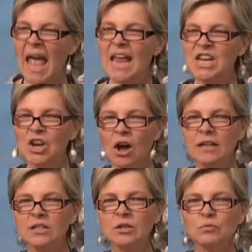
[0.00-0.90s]
And
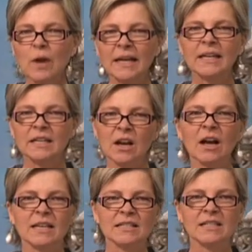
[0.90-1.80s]
not to
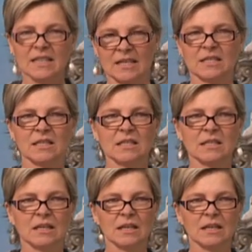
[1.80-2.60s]
recognize this